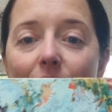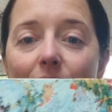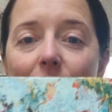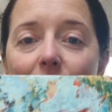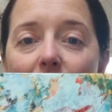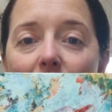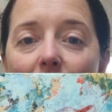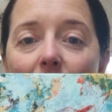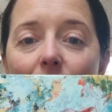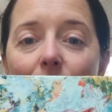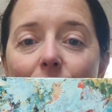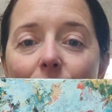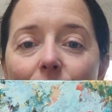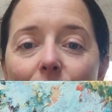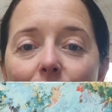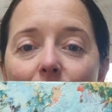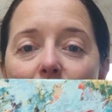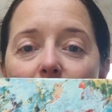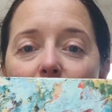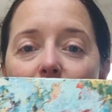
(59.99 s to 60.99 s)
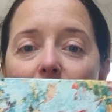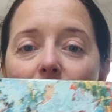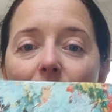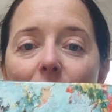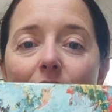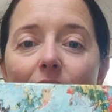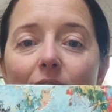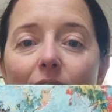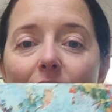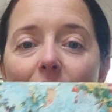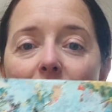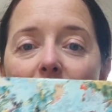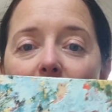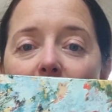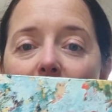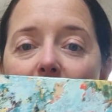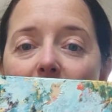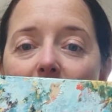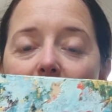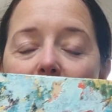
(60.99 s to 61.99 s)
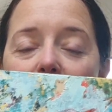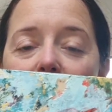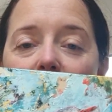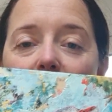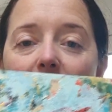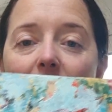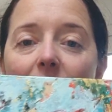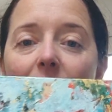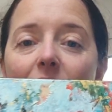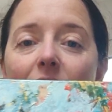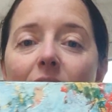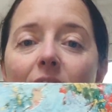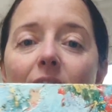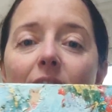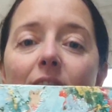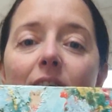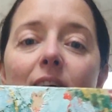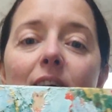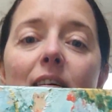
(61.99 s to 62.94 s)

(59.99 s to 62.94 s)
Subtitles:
the dove is in.